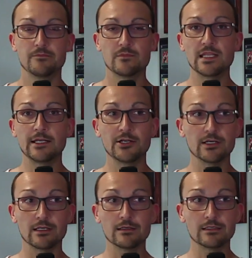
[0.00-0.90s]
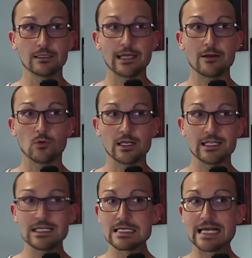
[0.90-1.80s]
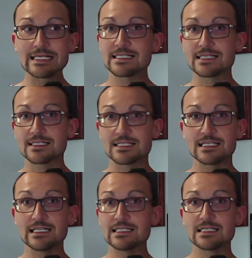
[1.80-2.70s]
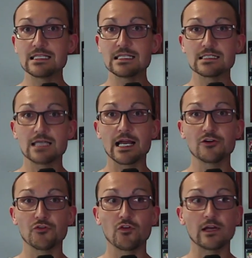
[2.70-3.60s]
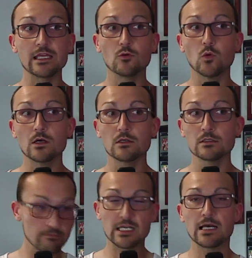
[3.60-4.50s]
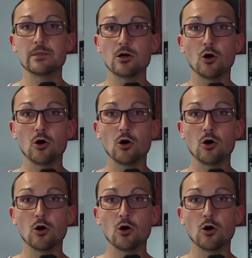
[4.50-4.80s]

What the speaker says: And then you're going to let one of the nicest cities in the entire fucking world become an